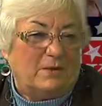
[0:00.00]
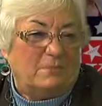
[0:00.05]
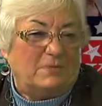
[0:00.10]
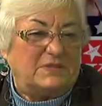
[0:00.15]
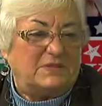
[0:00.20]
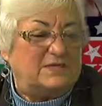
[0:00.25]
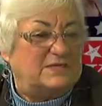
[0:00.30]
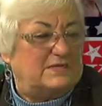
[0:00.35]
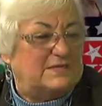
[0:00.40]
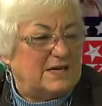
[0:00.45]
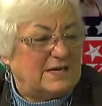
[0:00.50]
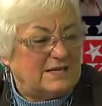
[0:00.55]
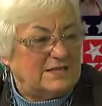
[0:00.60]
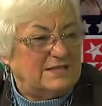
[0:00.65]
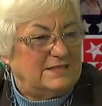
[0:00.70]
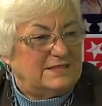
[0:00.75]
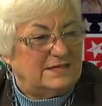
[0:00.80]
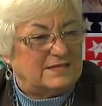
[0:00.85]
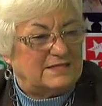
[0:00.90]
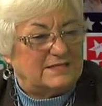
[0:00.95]
But the
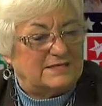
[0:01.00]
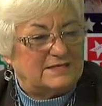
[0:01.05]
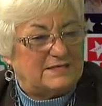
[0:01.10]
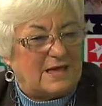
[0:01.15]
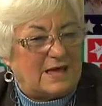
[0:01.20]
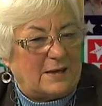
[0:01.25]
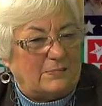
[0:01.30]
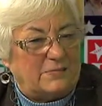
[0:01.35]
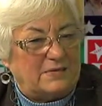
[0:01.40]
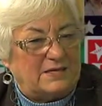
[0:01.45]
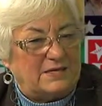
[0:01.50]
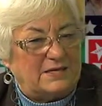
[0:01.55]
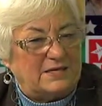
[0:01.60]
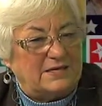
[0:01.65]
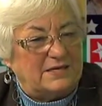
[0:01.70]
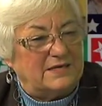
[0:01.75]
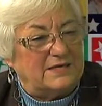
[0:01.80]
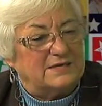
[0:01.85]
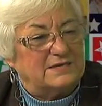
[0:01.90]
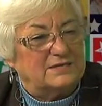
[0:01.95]
second thing that's
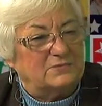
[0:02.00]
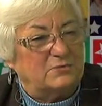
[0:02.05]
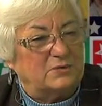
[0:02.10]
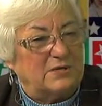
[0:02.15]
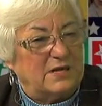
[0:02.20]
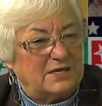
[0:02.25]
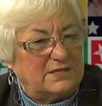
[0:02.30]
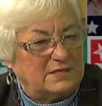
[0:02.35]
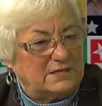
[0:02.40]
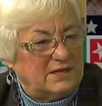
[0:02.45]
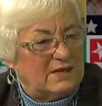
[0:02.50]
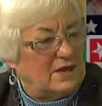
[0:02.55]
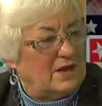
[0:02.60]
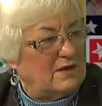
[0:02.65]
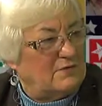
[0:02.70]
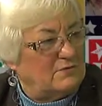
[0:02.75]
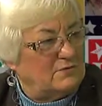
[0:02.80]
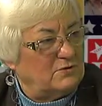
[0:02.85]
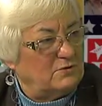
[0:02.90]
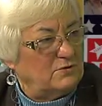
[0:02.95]
happening is Winnetka
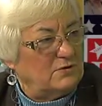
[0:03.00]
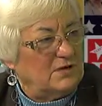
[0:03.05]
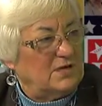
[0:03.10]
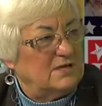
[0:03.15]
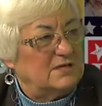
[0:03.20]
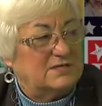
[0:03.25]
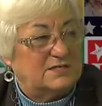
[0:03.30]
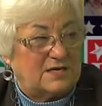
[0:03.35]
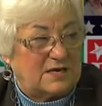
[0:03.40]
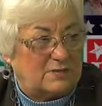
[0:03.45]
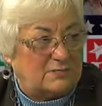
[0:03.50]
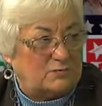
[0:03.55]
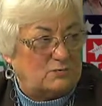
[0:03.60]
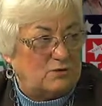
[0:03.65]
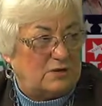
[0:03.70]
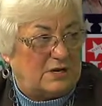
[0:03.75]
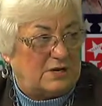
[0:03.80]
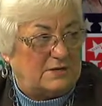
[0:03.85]
Avenue, same train,